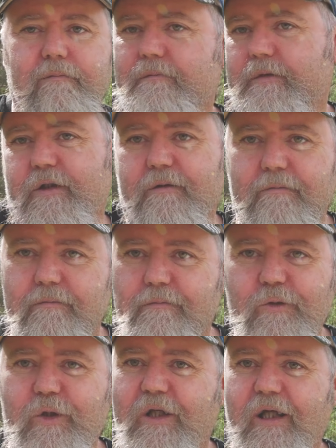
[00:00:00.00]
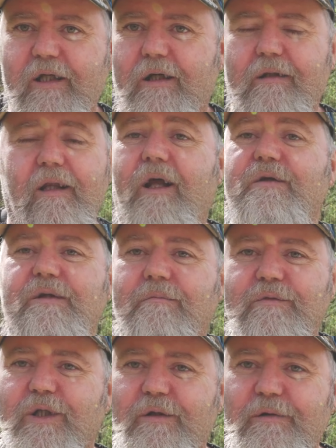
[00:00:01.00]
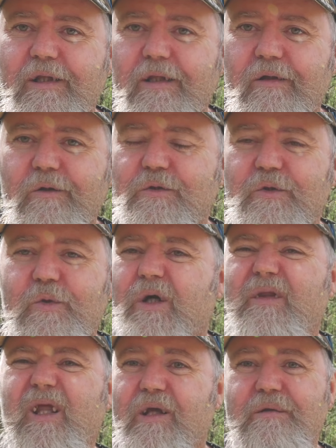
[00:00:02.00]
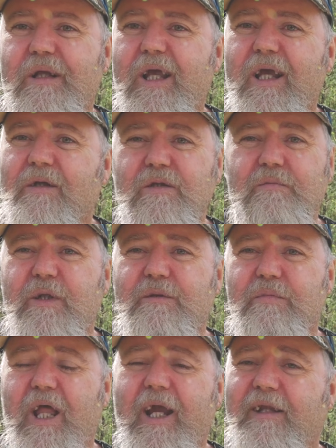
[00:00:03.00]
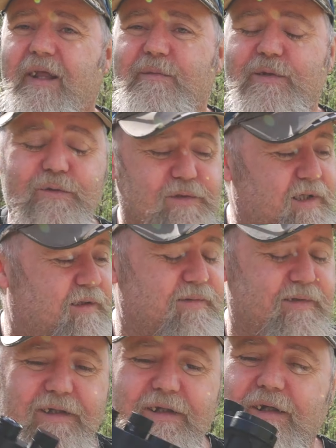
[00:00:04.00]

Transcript: you know, looking at you. They know something's over there, they're not sure what, and they don't care because it's pitch black and they feel safe.